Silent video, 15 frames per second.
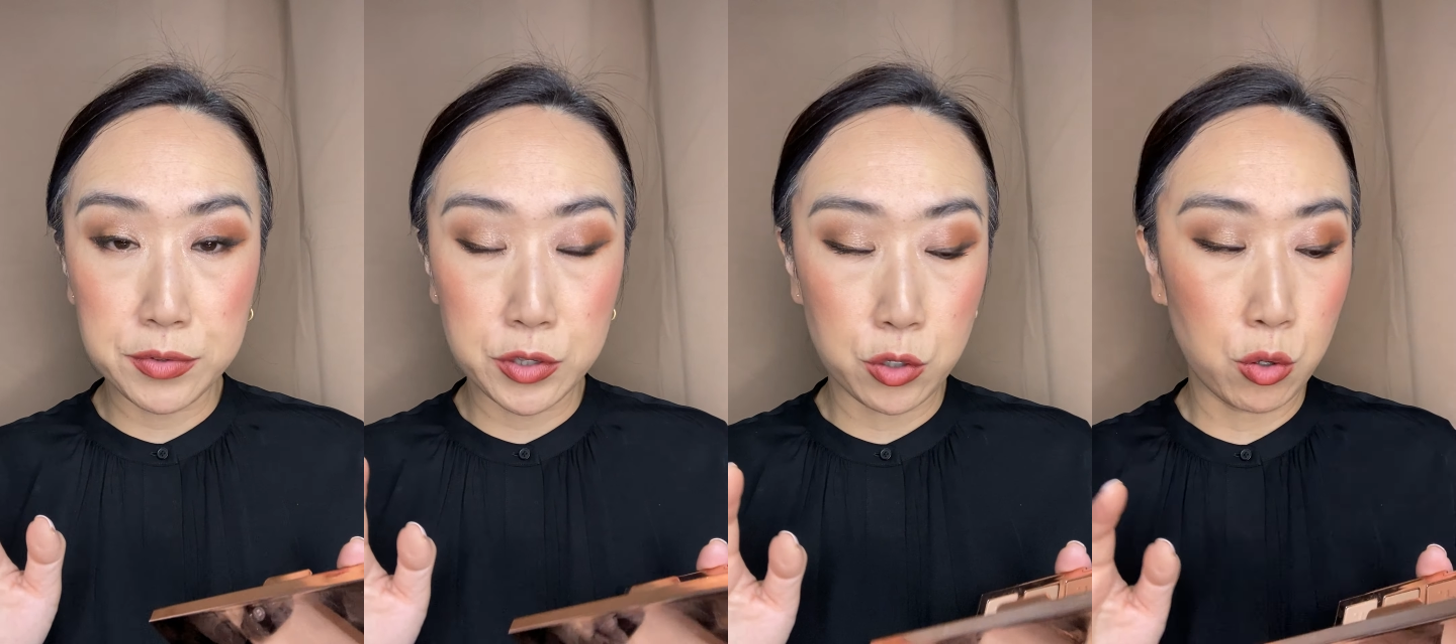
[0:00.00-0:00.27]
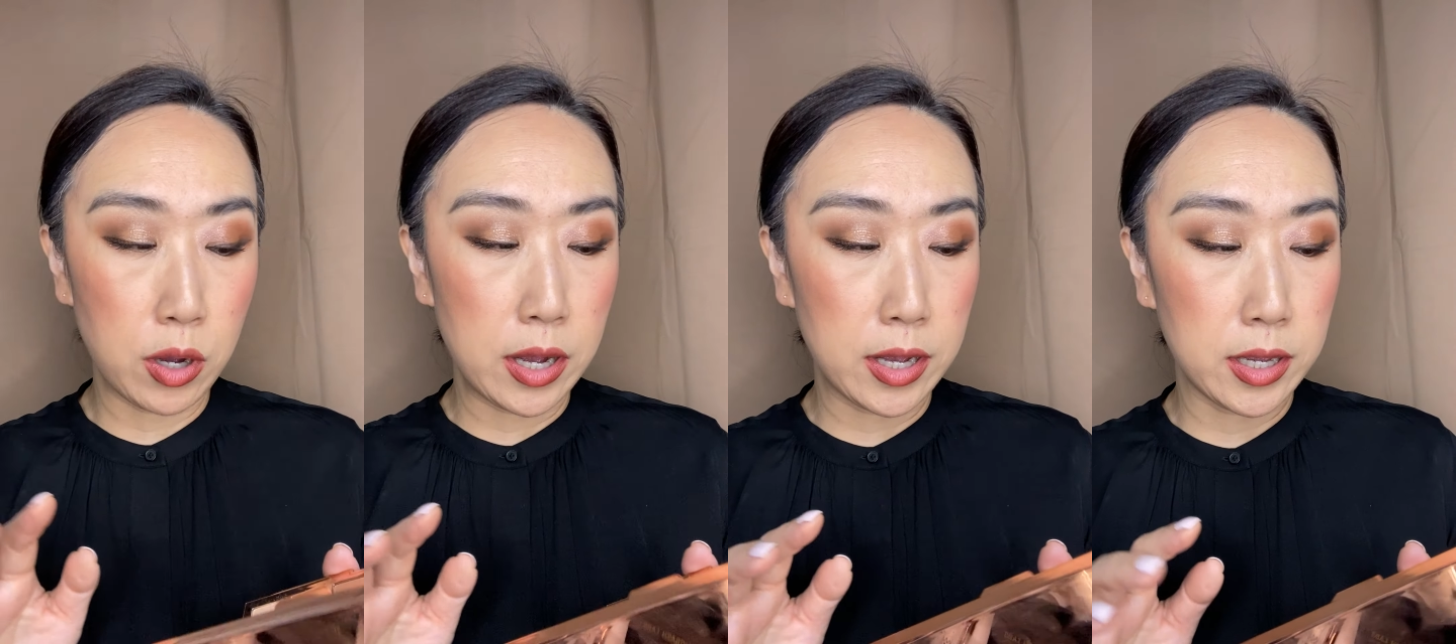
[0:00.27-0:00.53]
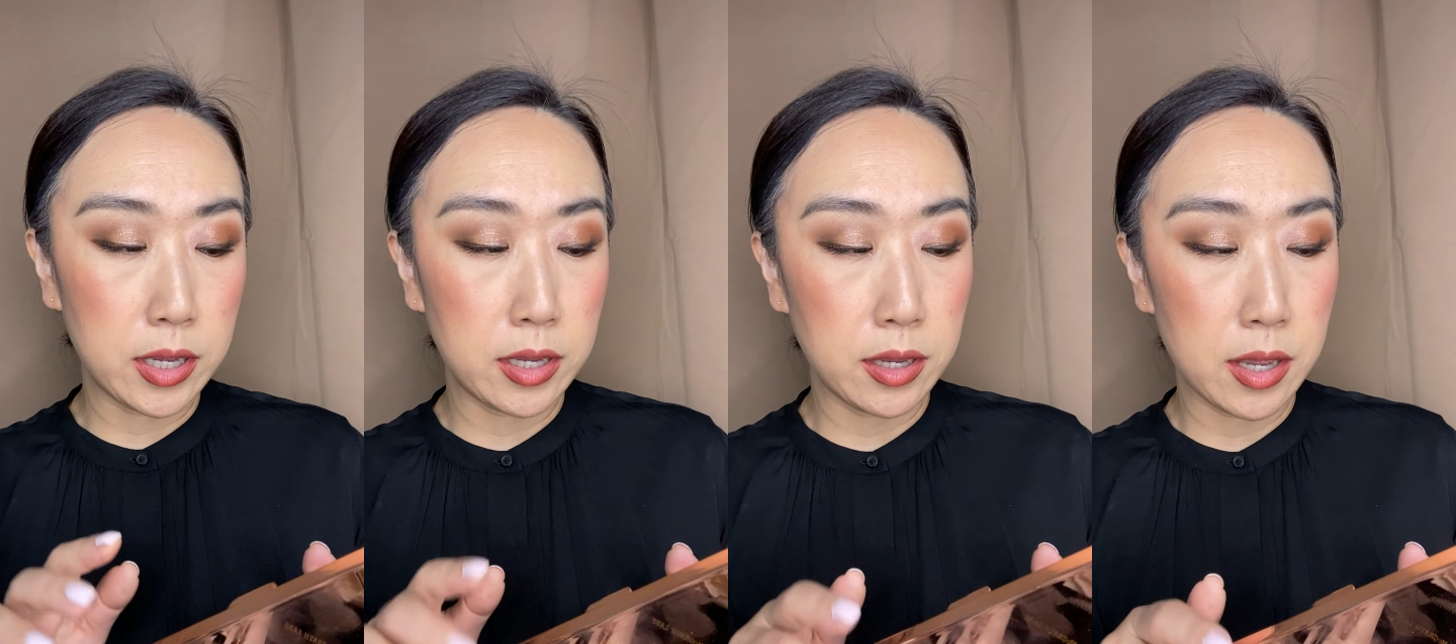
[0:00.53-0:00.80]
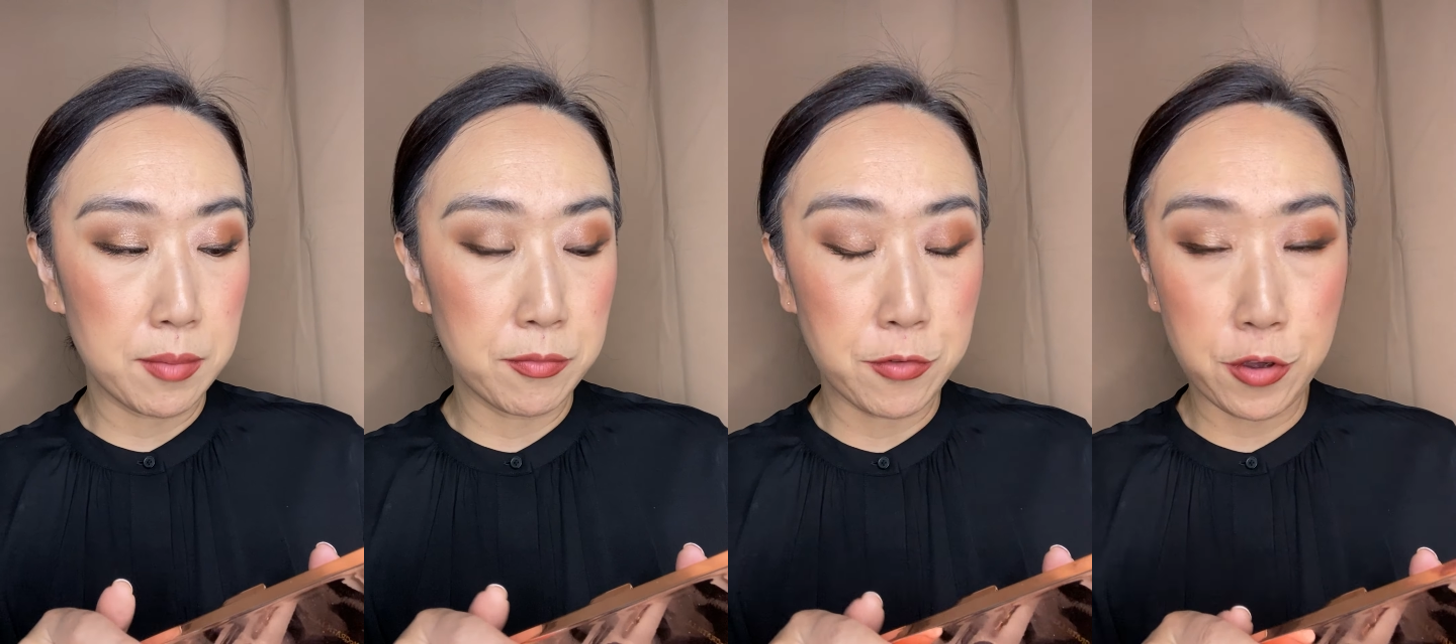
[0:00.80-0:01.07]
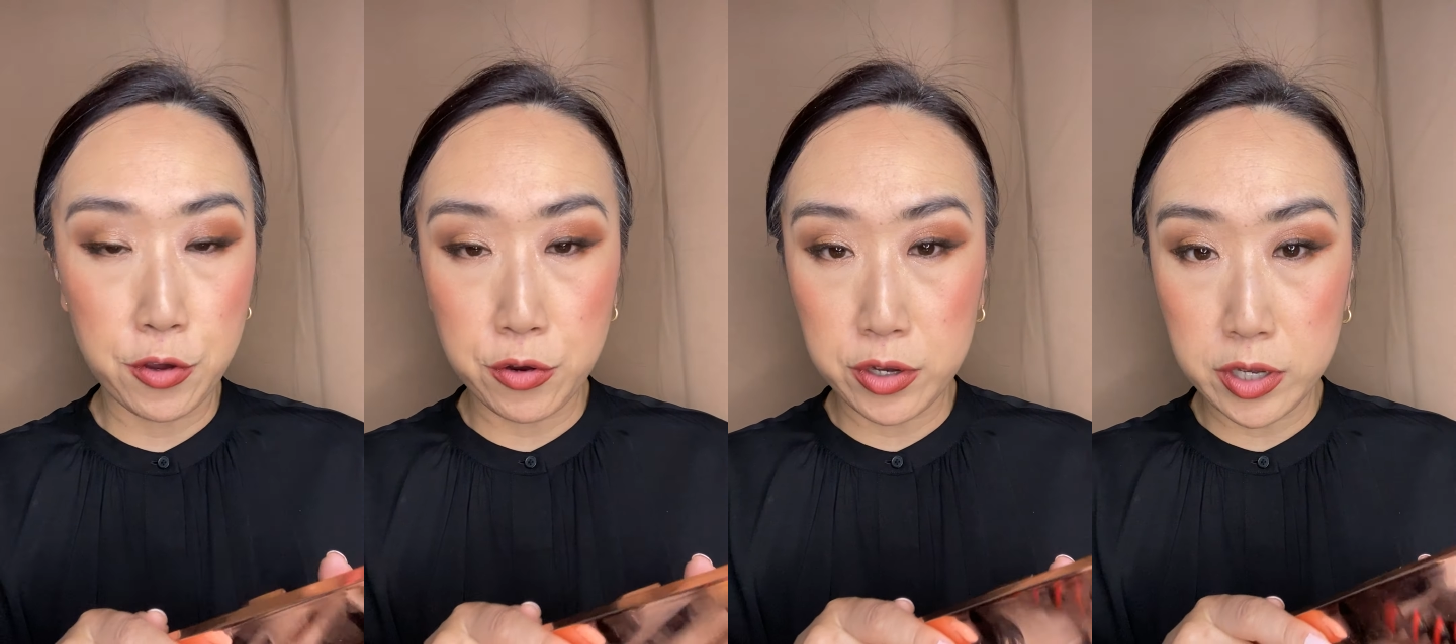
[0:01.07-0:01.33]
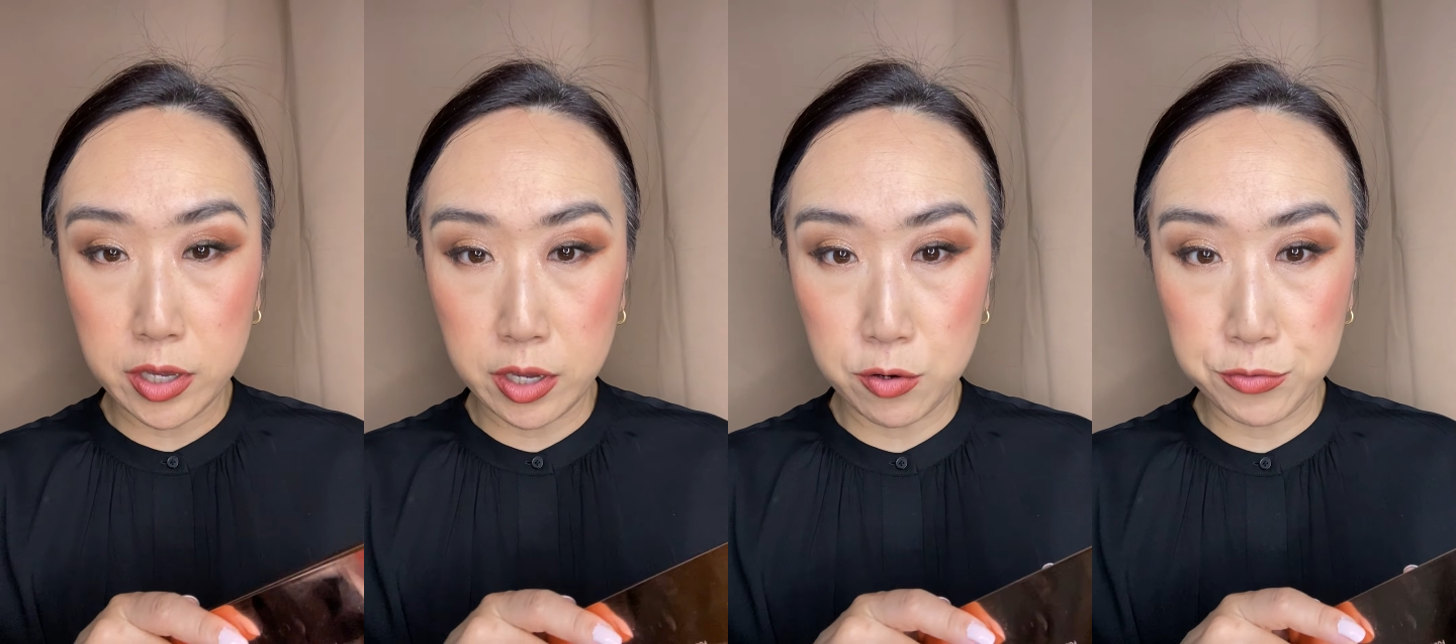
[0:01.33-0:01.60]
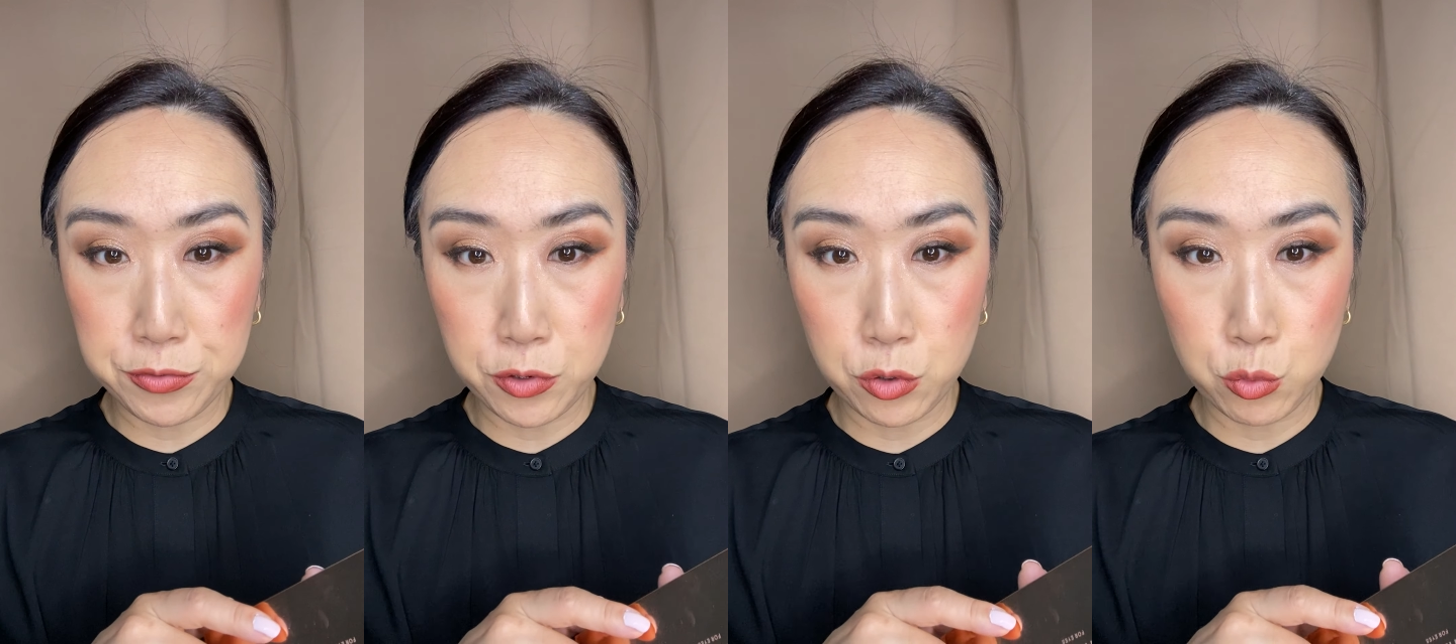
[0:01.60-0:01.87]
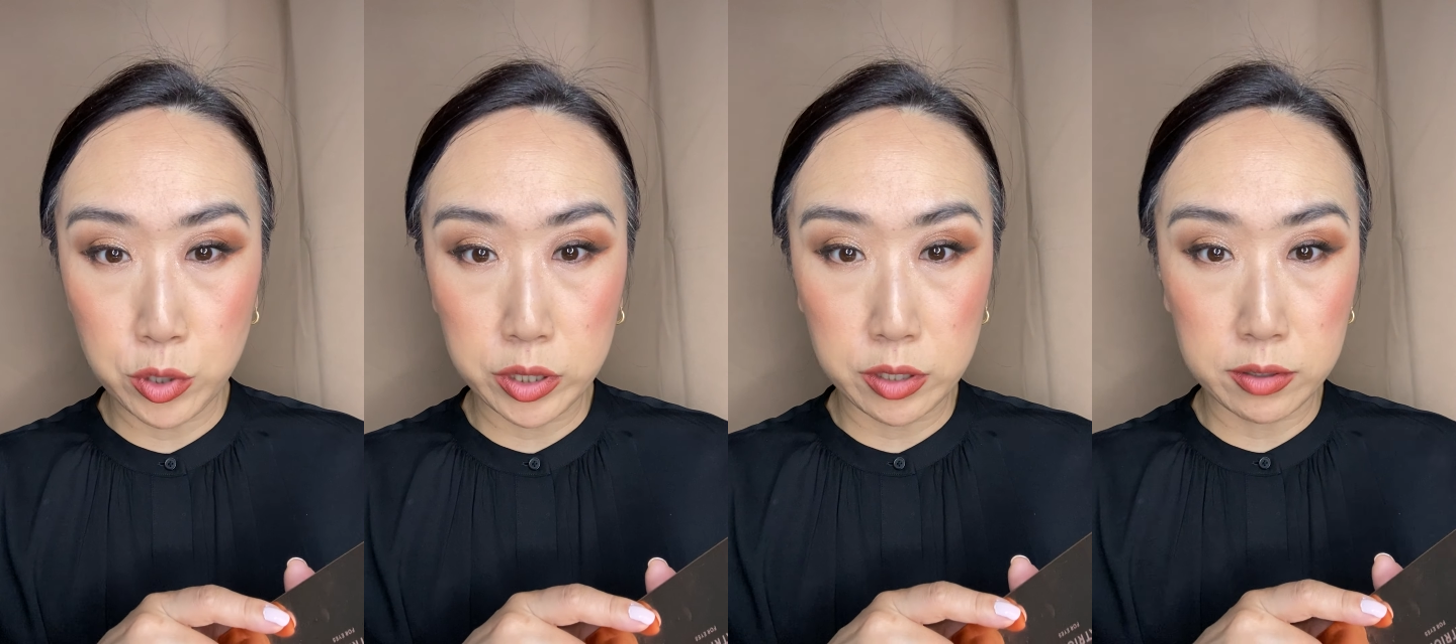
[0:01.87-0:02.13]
So I am very careful with